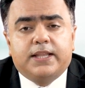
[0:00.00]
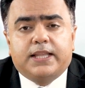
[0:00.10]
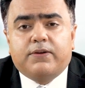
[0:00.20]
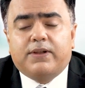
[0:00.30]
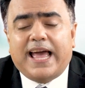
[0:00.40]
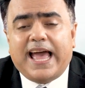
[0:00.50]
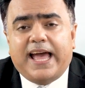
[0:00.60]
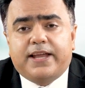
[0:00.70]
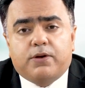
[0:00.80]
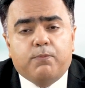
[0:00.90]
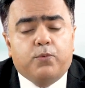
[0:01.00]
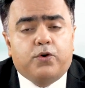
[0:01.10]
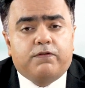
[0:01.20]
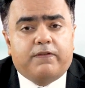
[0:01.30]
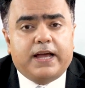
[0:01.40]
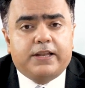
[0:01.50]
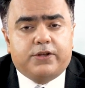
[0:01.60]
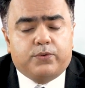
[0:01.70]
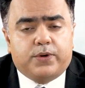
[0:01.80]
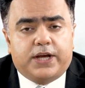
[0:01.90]
that will add more
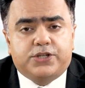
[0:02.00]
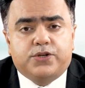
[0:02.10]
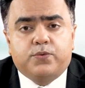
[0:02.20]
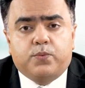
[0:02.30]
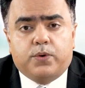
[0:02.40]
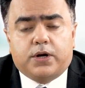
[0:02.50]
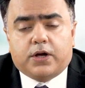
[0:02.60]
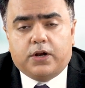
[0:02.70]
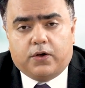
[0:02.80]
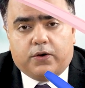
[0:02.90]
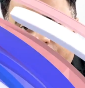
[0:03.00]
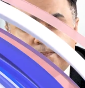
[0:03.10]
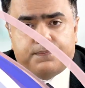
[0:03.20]
value as you work along.